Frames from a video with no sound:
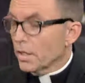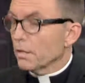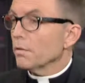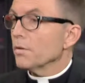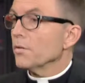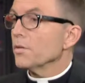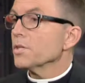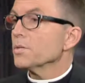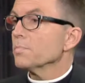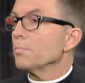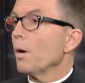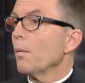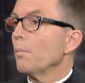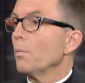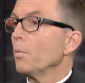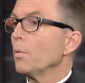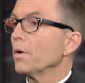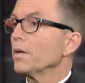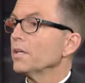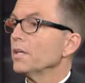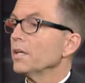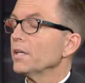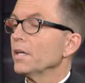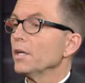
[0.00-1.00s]
in this moment. We're
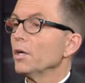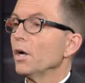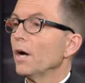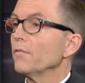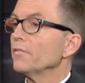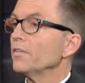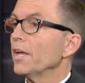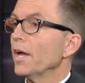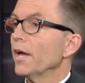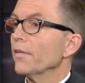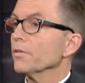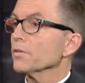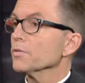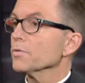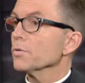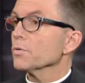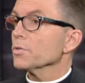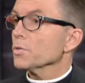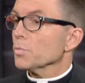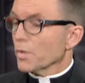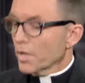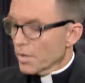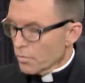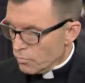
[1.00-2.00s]
kicking off Catholic
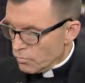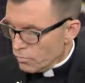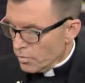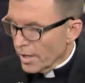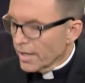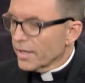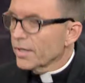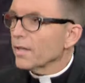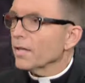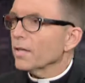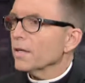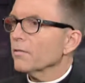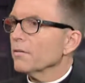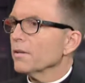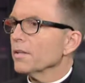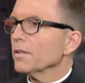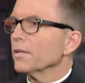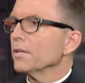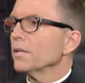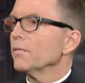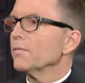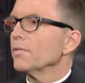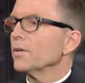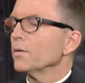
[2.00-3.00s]
Schools Week right here in the
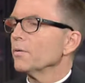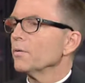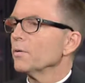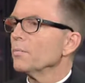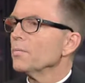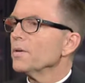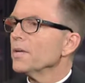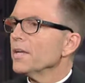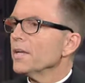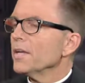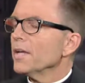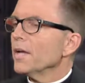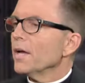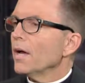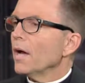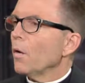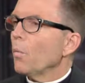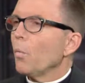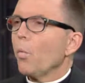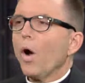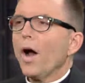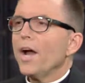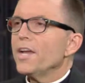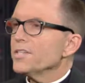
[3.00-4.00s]
living room. Uh,
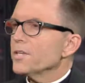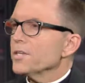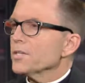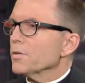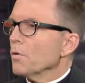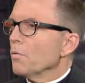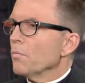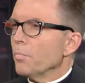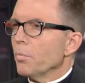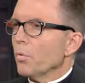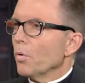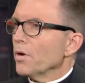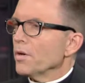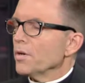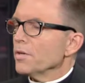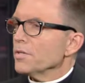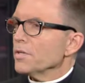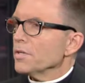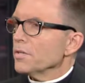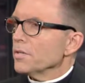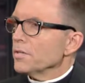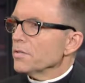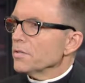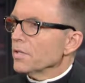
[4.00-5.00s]
why is it so important
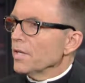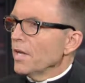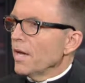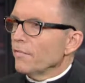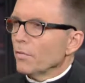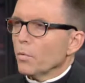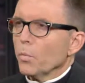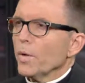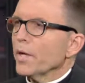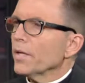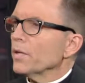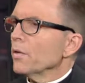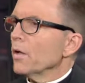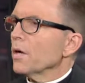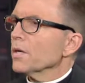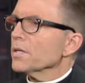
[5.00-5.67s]
to, to have a week-long